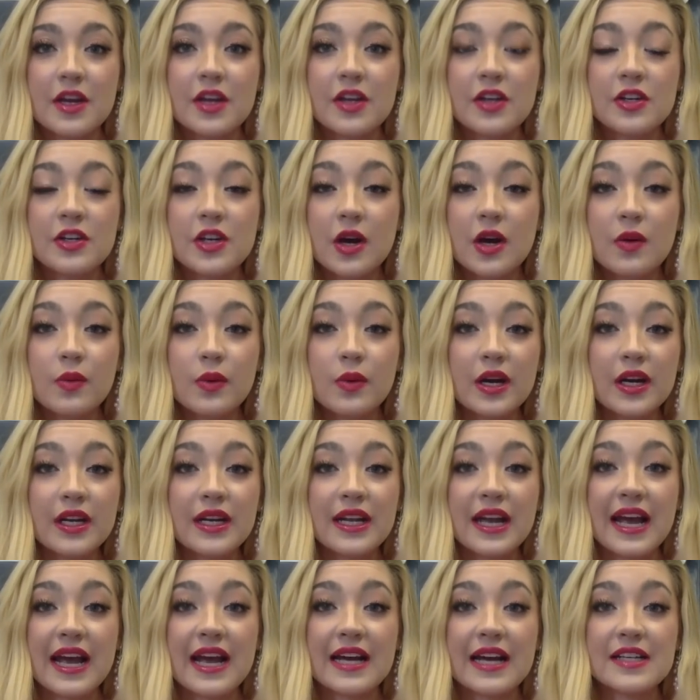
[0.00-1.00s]
No one
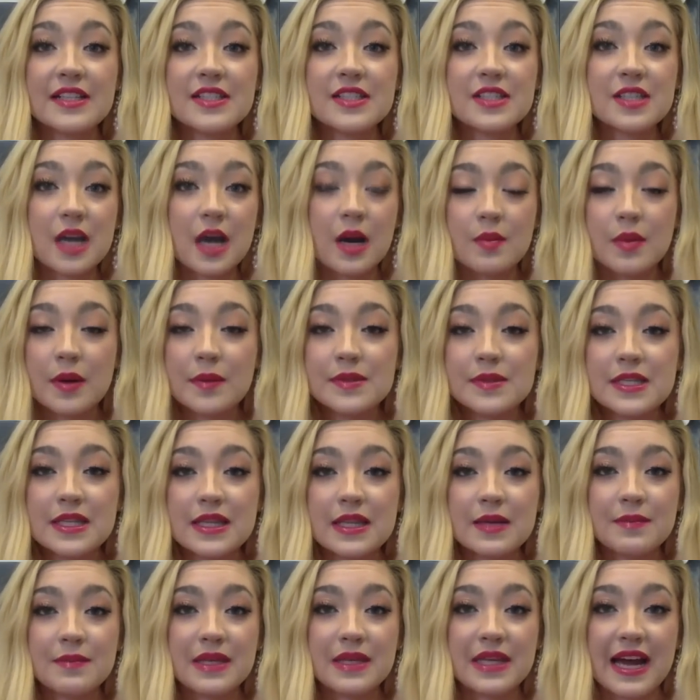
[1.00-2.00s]
has come up to
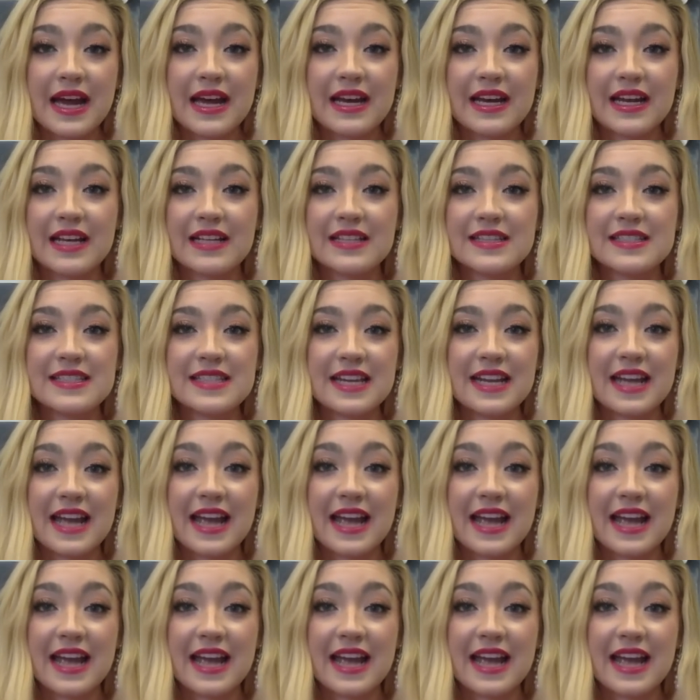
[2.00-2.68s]
them yet and said,